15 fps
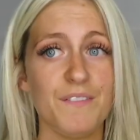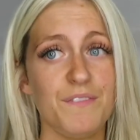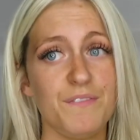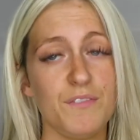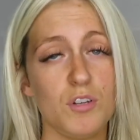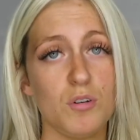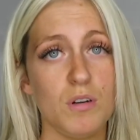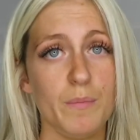If
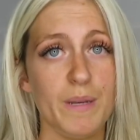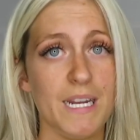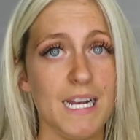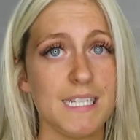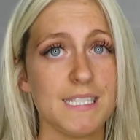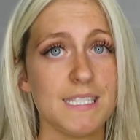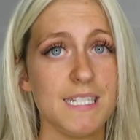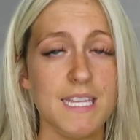they're going to be
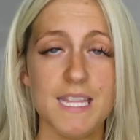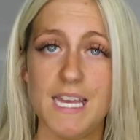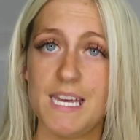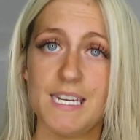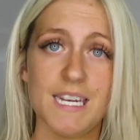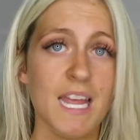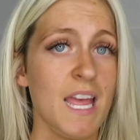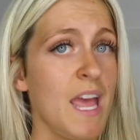nasty,
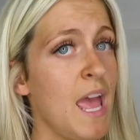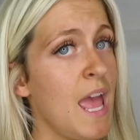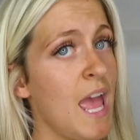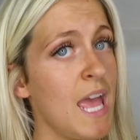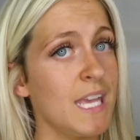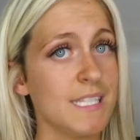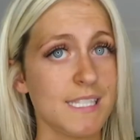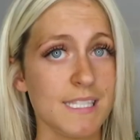then
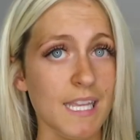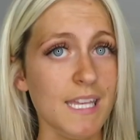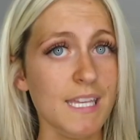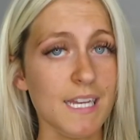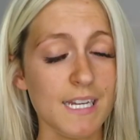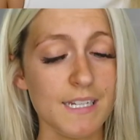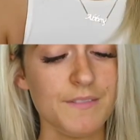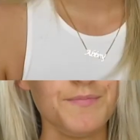see
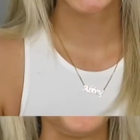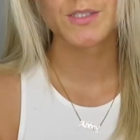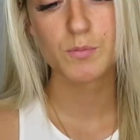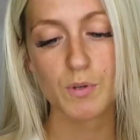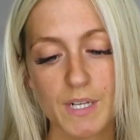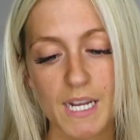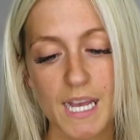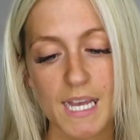ya. Next
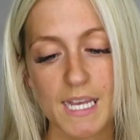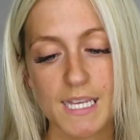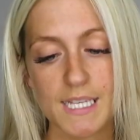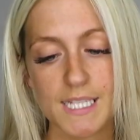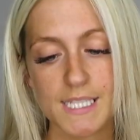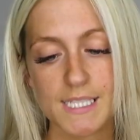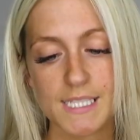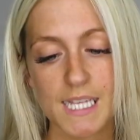one
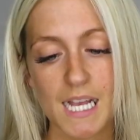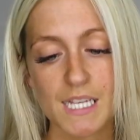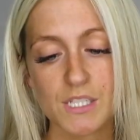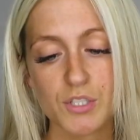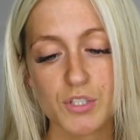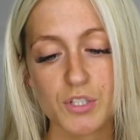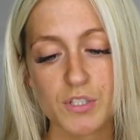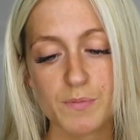is
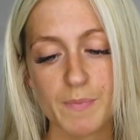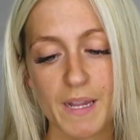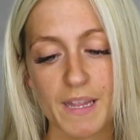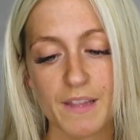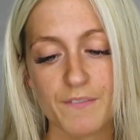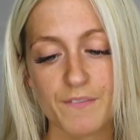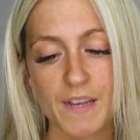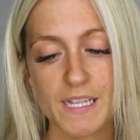it just me
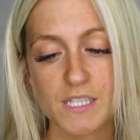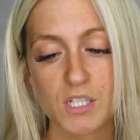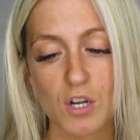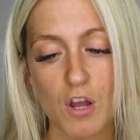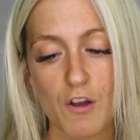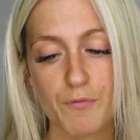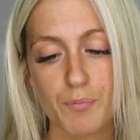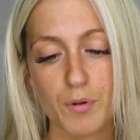that finds it
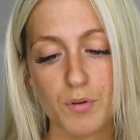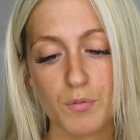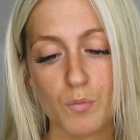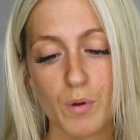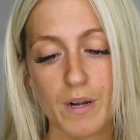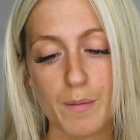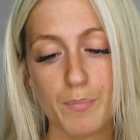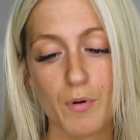off-putting
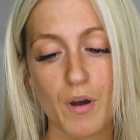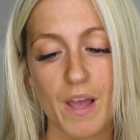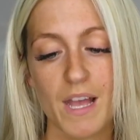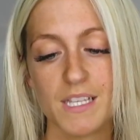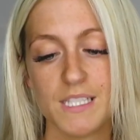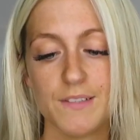when a boy has a